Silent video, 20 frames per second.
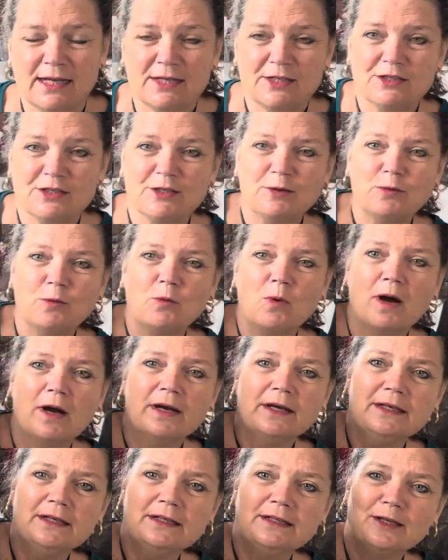So
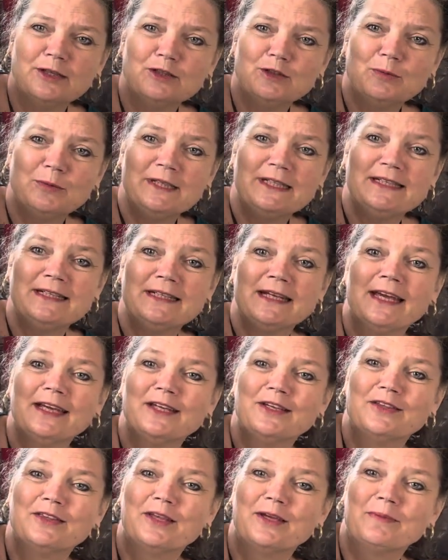why don't we
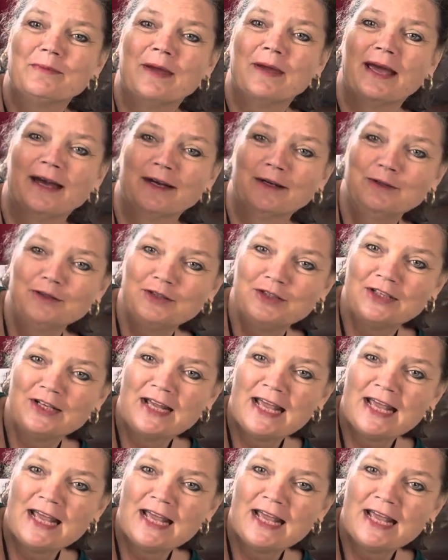take them out